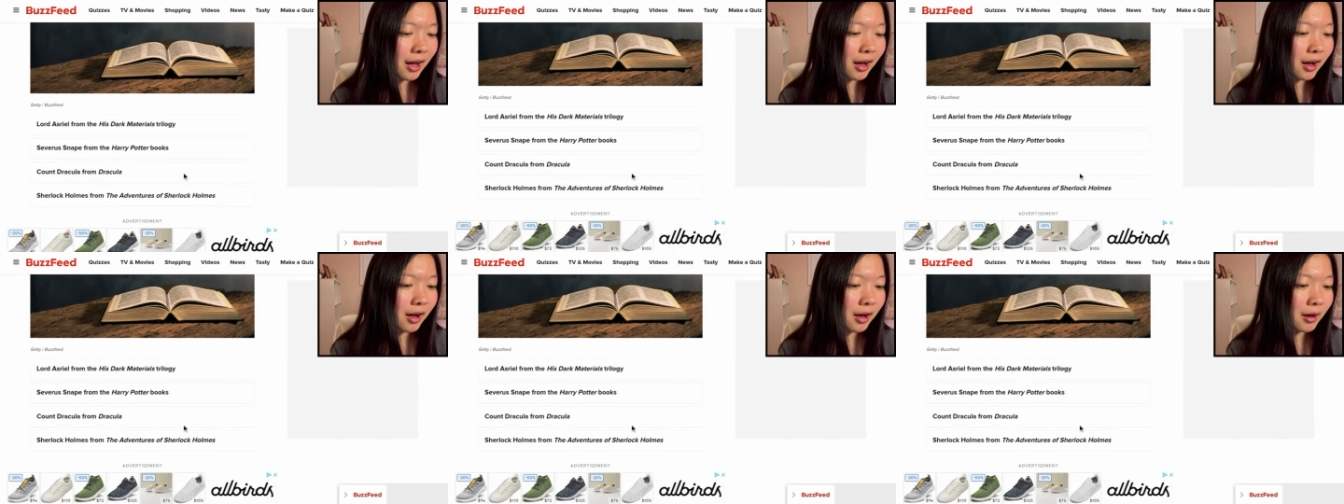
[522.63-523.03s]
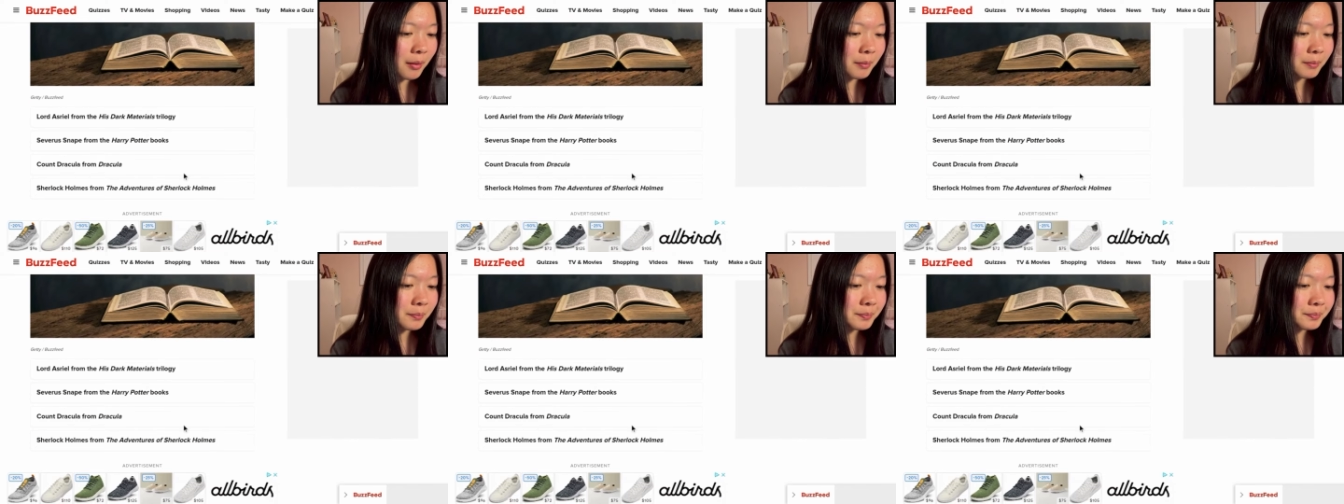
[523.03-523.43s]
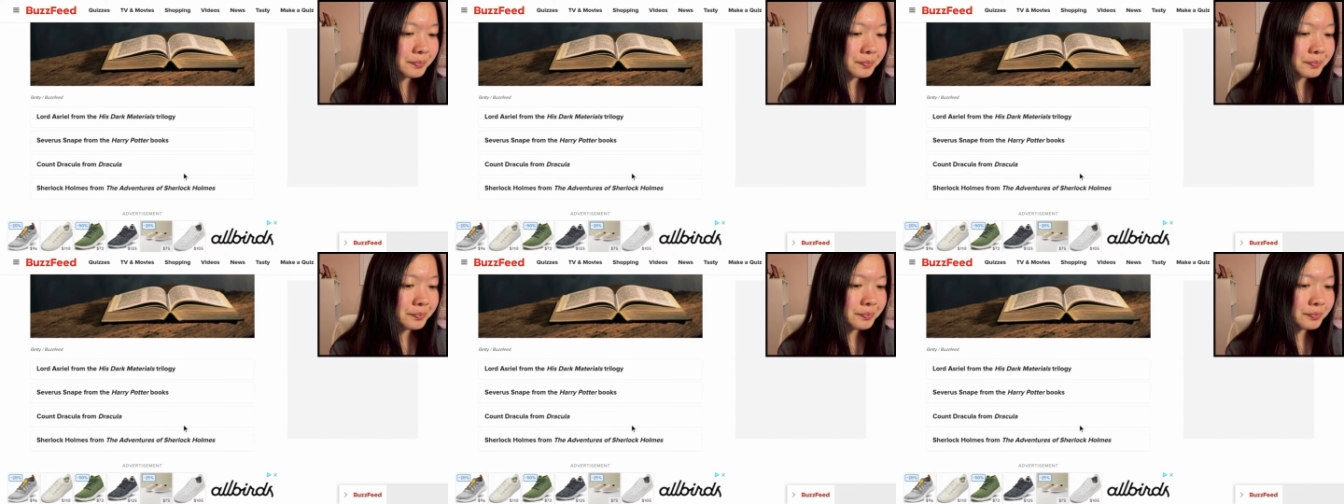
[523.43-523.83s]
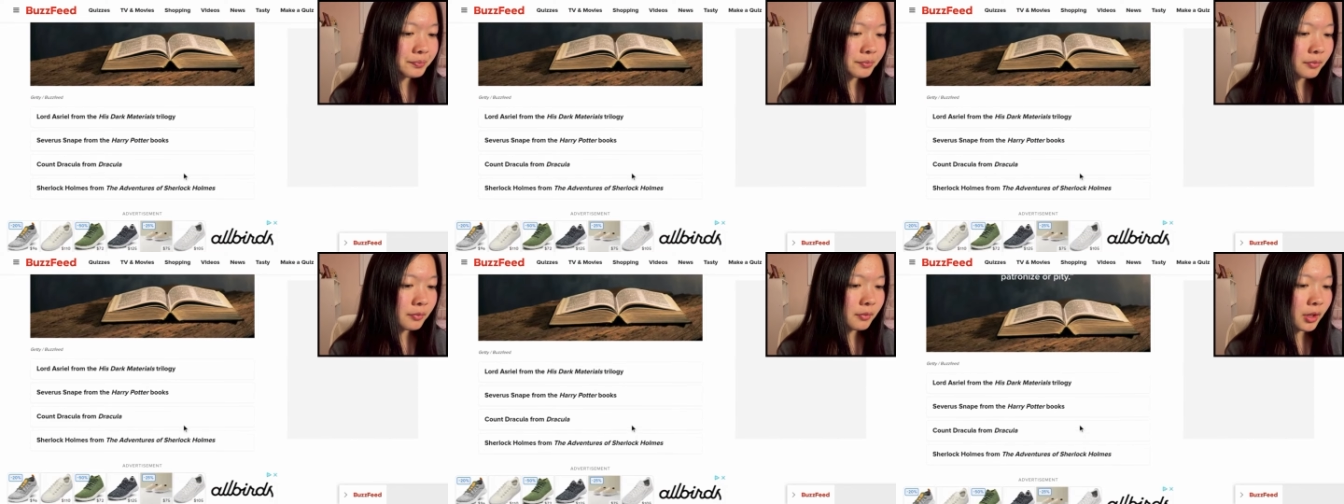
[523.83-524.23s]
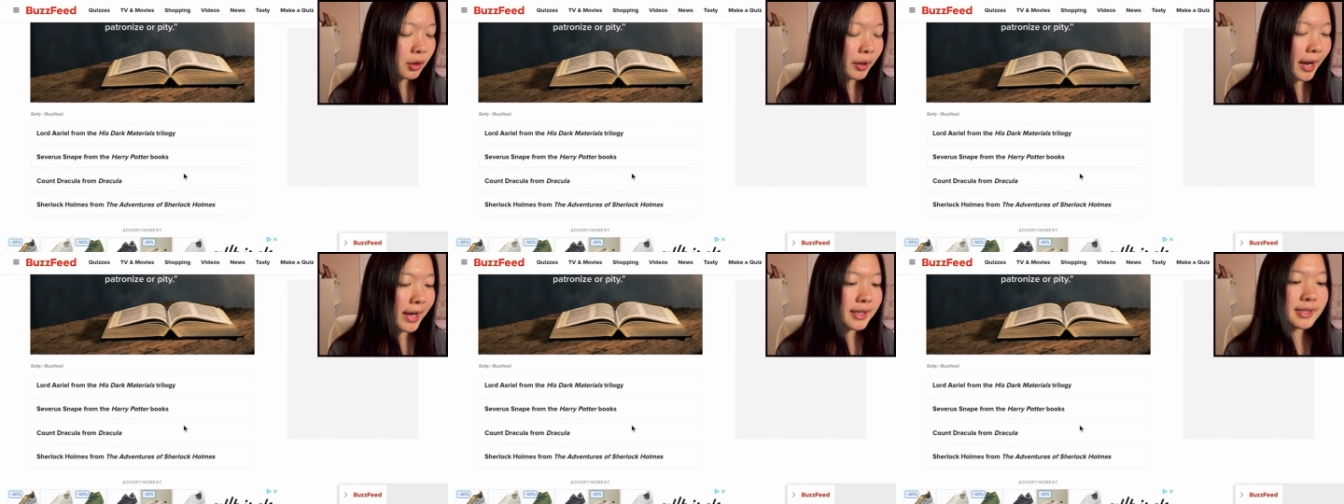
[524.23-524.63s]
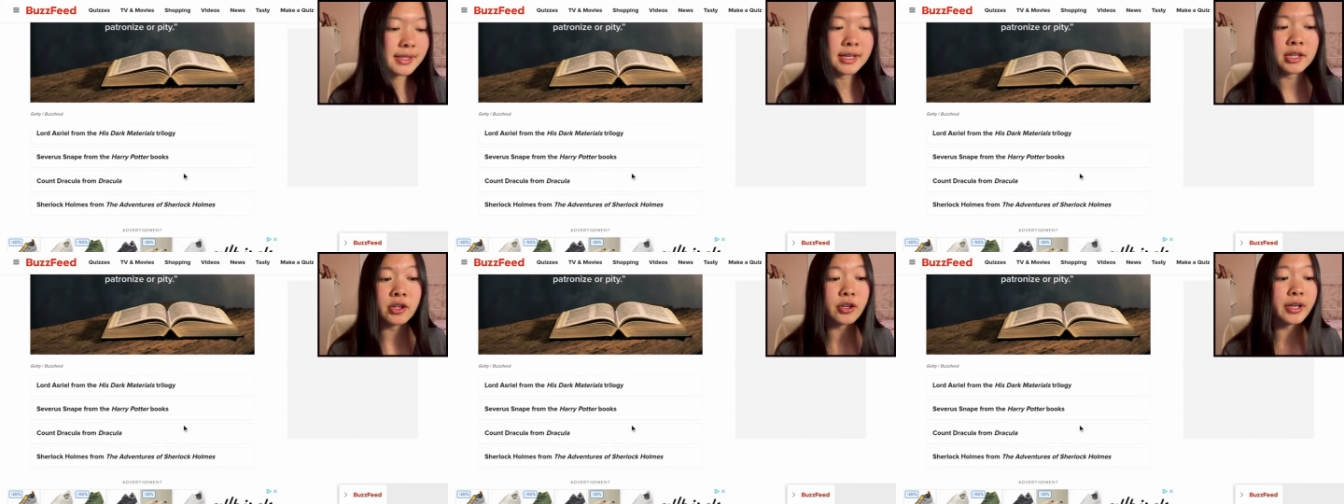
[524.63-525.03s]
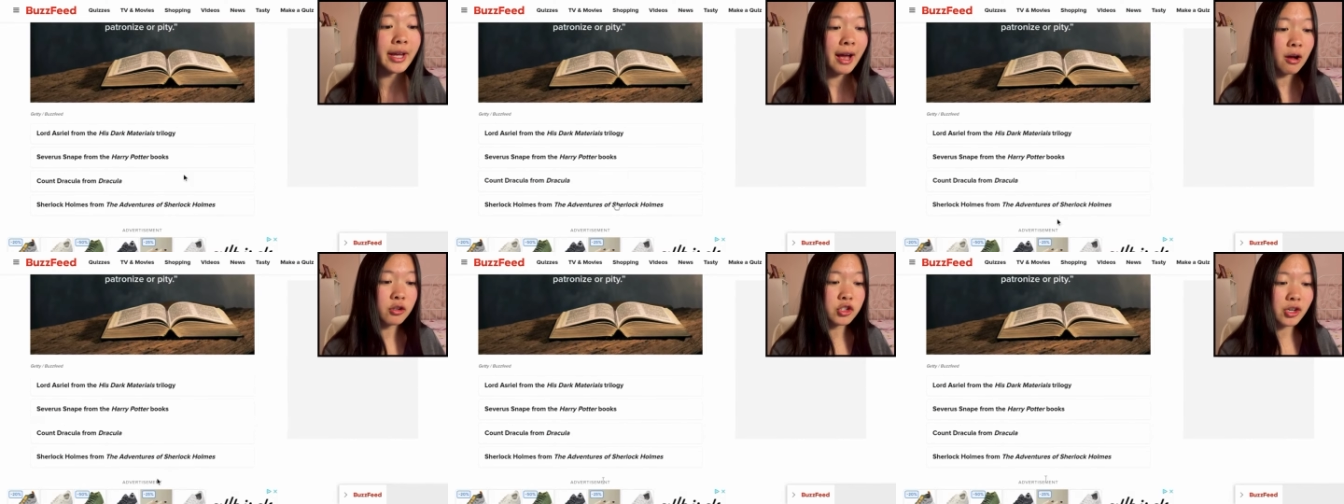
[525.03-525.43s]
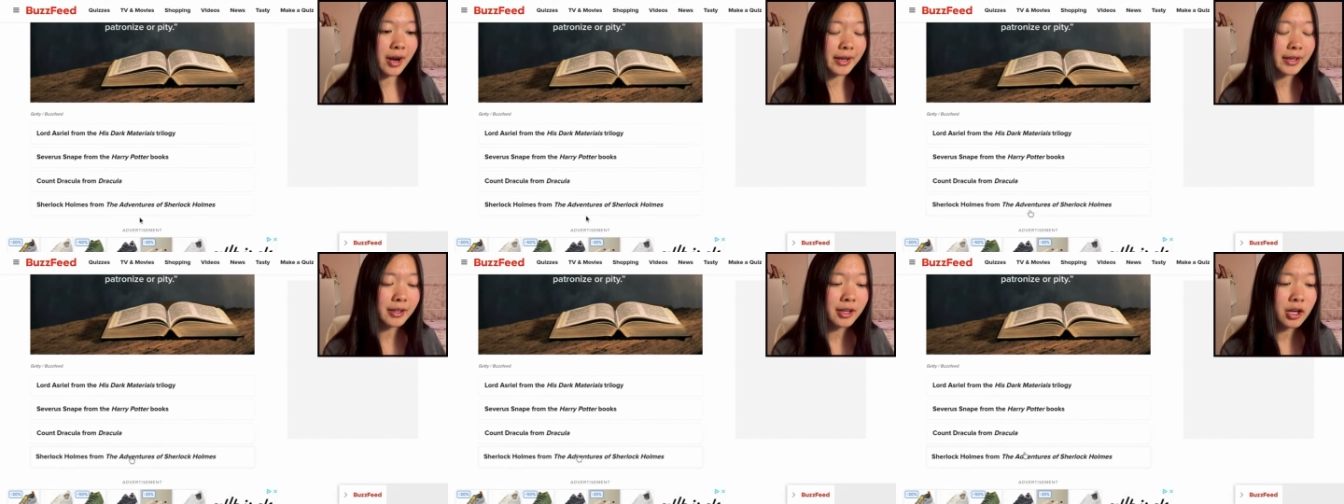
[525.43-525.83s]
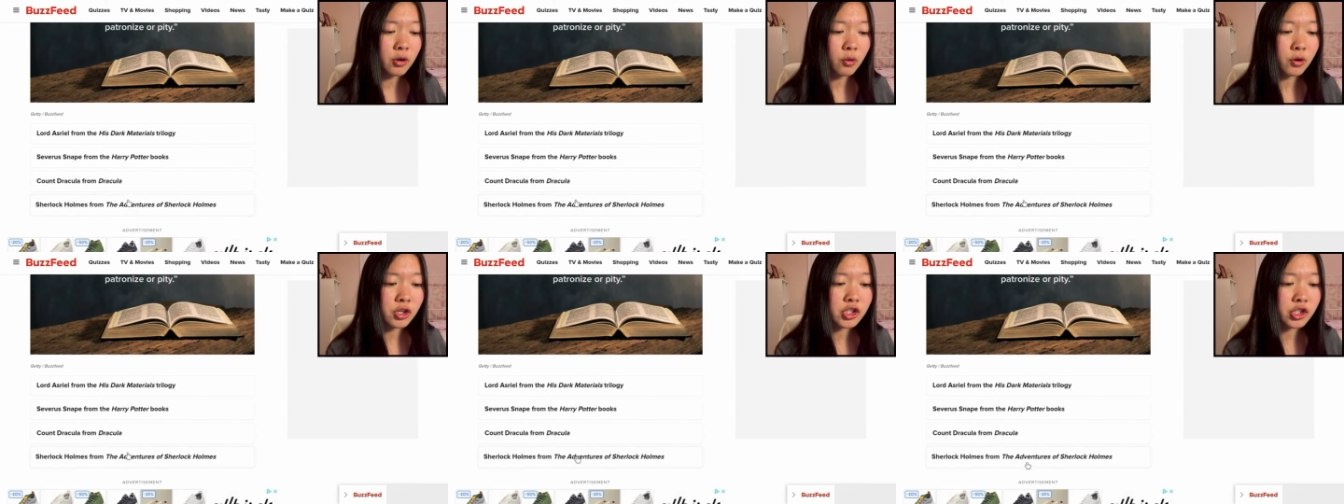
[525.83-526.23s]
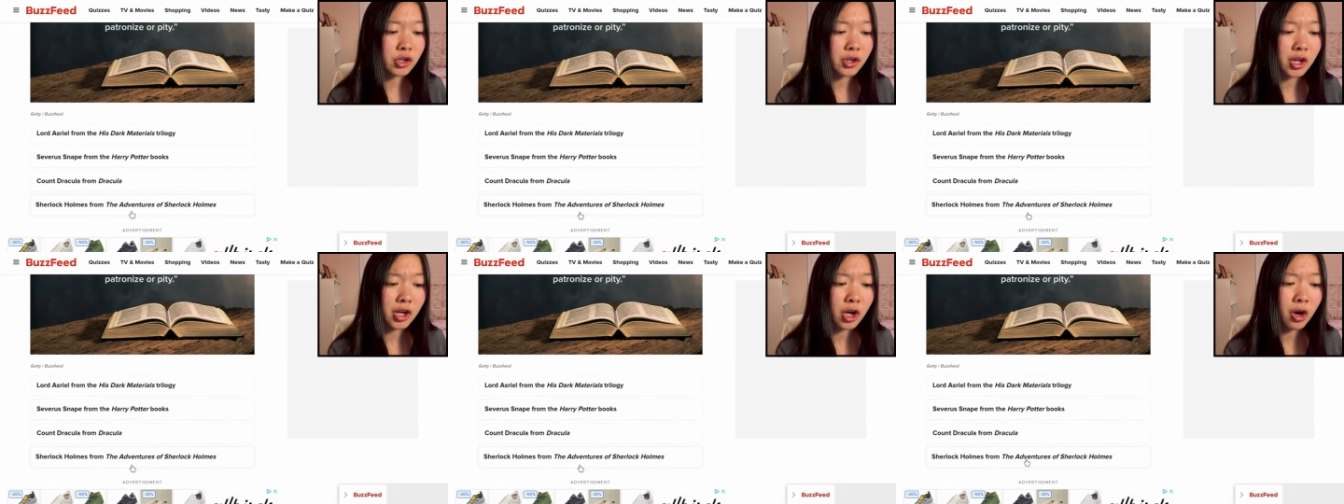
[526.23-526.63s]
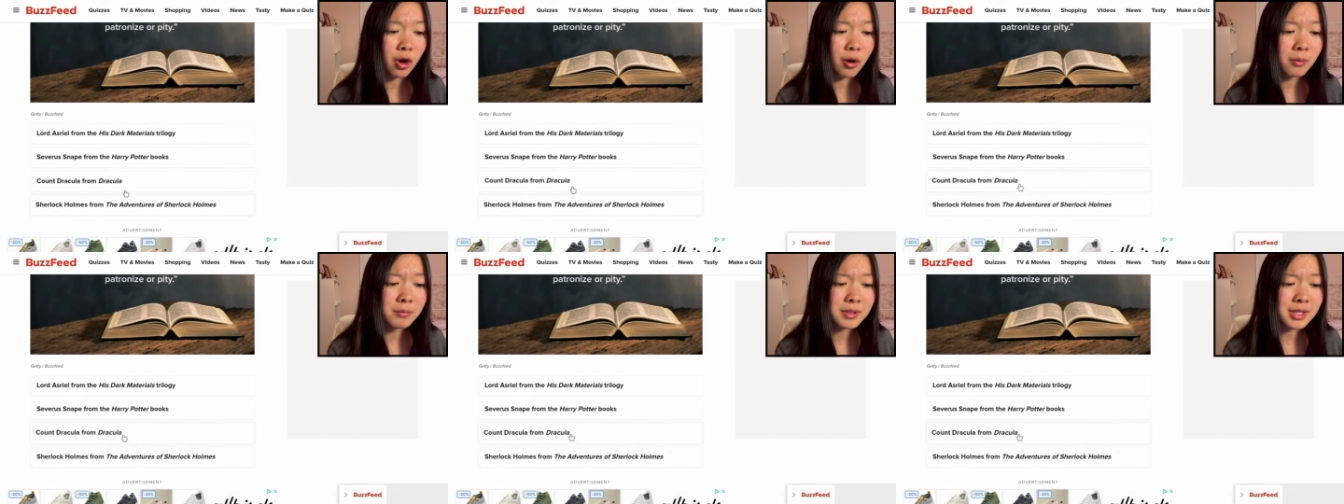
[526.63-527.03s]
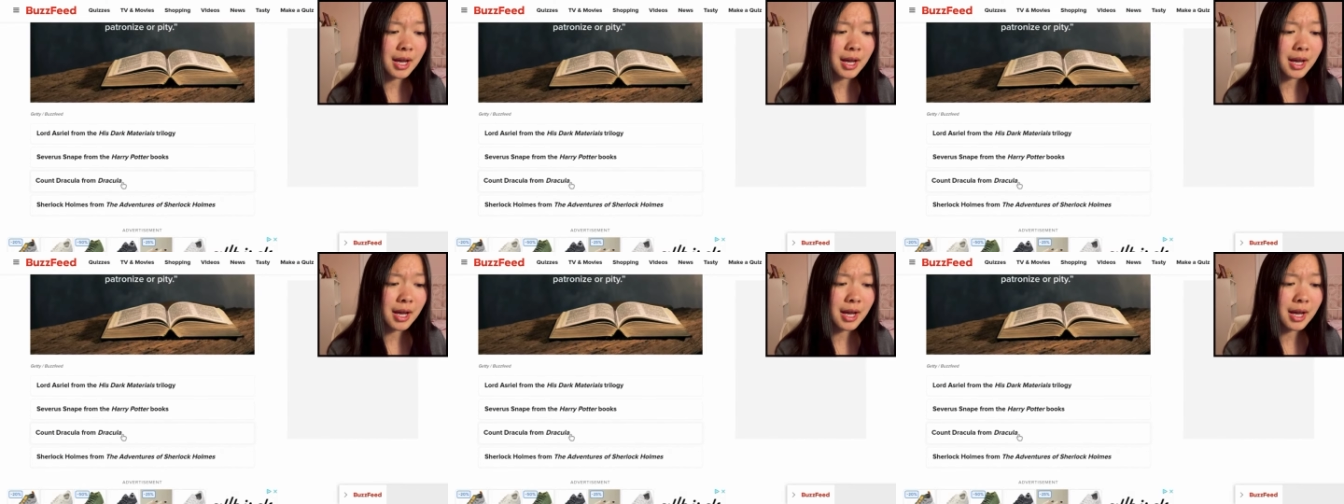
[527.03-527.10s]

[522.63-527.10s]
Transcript: um, okay, it's either Count Dracula or Sherlock Holmes.